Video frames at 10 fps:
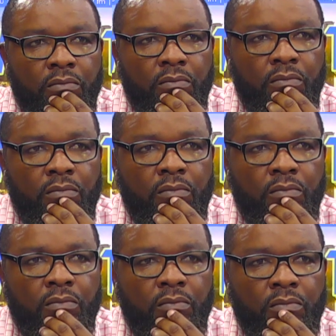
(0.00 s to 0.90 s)
in the
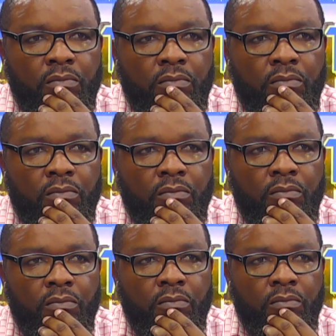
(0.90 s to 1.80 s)
office and that
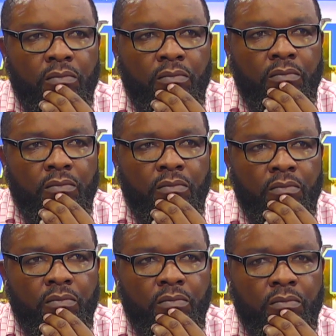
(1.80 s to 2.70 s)

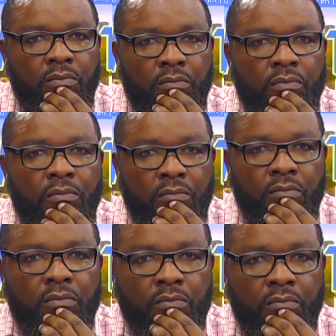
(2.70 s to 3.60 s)
we are required
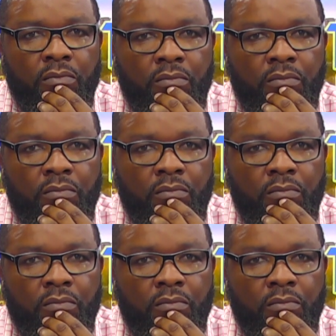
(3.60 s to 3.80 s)
to make a